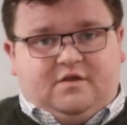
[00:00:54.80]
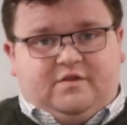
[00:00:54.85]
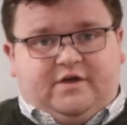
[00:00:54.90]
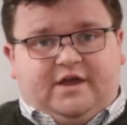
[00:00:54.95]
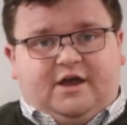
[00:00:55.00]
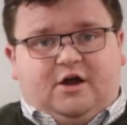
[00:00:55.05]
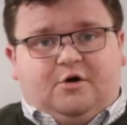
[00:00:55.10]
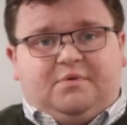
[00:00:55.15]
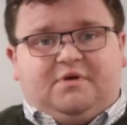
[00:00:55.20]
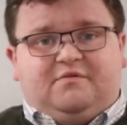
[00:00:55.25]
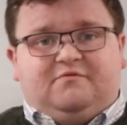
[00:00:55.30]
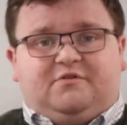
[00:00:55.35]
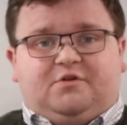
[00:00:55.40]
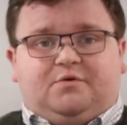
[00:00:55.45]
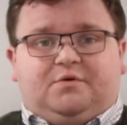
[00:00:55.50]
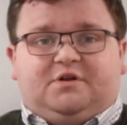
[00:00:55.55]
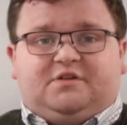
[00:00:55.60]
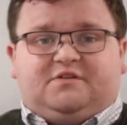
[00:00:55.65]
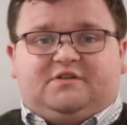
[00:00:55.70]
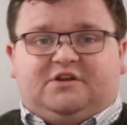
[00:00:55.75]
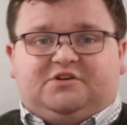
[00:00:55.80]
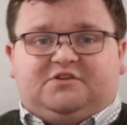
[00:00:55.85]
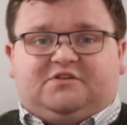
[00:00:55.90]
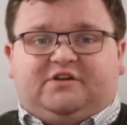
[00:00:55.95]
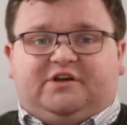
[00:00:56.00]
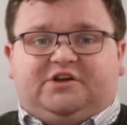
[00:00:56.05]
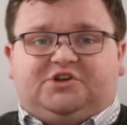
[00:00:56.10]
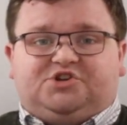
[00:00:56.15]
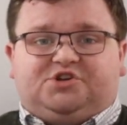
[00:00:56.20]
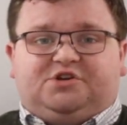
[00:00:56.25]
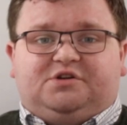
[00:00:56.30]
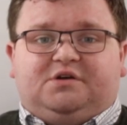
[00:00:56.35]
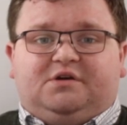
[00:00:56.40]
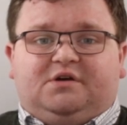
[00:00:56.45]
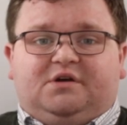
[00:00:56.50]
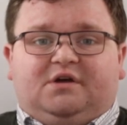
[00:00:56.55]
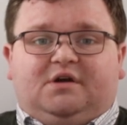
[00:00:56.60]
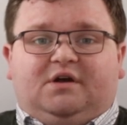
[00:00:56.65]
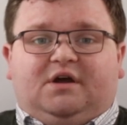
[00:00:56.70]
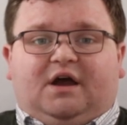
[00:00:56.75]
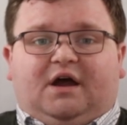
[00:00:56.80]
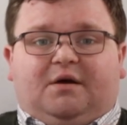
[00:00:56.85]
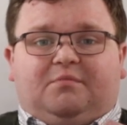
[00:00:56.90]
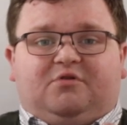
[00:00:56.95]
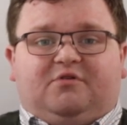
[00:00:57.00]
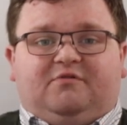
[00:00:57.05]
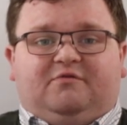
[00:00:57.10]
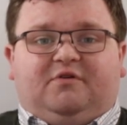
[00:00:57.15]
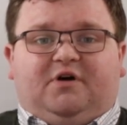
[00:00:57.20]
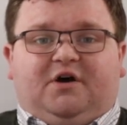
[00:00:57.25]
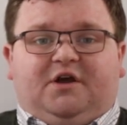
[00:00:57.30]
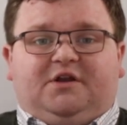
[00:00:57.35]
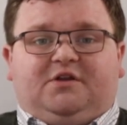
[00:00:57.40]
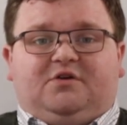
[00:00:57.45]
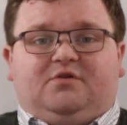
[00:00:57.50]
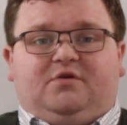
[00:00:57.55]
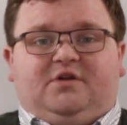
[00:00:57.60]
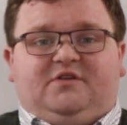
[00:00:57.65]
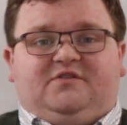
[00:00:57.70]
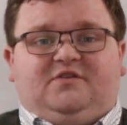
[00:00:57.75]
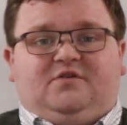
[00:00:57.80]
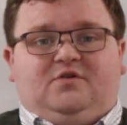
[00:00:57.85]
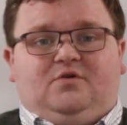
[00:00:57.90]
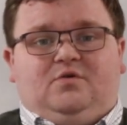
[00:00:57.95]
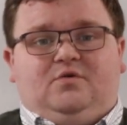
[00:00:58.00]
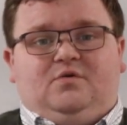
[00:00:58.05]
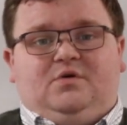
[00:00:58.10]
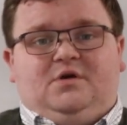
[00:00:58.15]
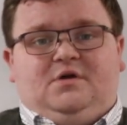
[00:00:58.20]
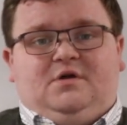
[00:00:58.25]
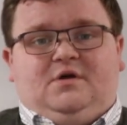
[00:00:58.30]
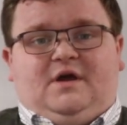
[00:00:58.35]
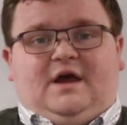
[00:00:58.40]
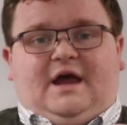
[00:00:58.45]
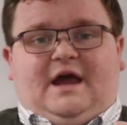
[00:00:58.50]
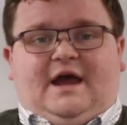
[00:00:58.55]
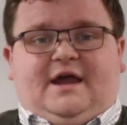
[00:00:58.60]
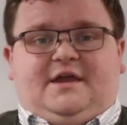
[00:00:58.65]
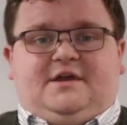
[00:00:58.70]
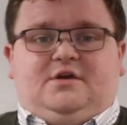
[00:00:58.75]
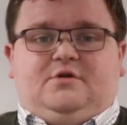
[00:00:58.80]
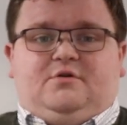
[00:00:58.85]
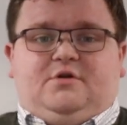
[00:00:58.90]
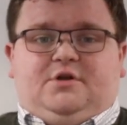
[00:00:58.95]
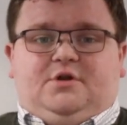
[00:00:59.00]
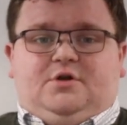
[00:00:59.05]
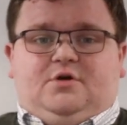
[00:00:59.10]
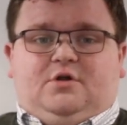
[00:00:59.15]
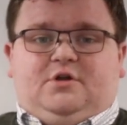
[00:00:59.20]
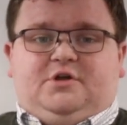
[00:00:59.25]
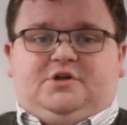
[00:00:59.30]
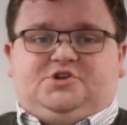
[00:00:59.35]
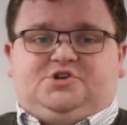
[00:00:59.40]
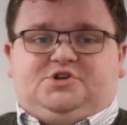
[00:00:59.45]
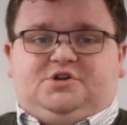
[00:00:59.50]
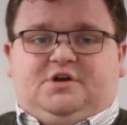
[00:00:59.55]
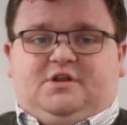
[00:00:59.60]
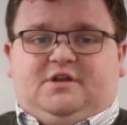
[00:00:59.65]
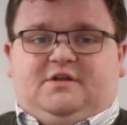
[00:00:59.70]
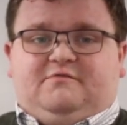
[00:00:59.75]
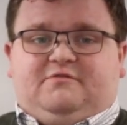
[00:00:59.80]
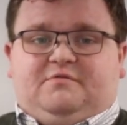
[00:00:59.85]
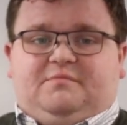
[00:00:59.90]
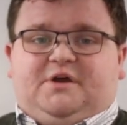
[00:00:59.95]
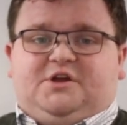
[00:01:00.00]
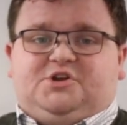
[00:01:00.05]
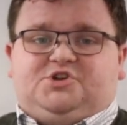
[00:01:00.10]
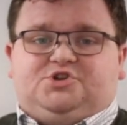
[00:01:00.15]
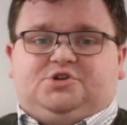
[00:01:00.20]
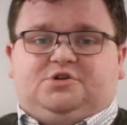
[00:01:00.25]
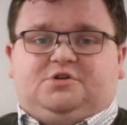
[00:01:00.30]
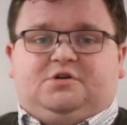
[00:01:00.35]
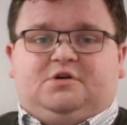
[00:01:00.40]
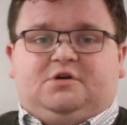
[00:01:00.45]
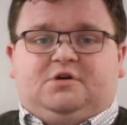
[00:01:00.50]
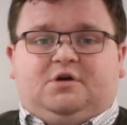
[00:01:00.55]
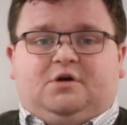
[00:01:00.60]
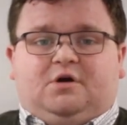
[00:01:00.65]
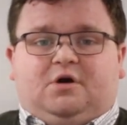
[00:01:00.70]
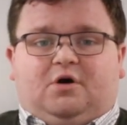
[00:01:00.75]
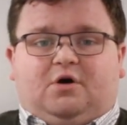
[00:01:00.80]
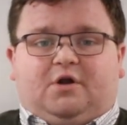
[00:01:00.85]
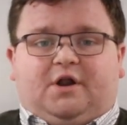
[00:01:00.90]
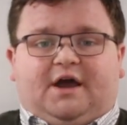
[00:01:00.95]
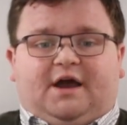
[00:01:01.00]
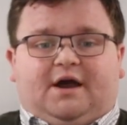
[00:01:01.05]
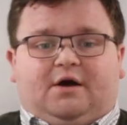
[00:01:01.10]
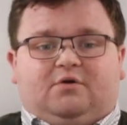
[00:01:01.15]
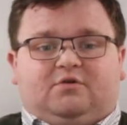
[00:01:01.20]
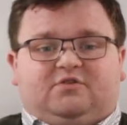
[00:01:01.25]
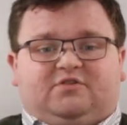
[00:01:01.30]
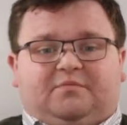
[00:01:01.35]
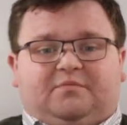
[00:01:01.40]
They help influence legislation and provide critical, accurate knowledge and information on how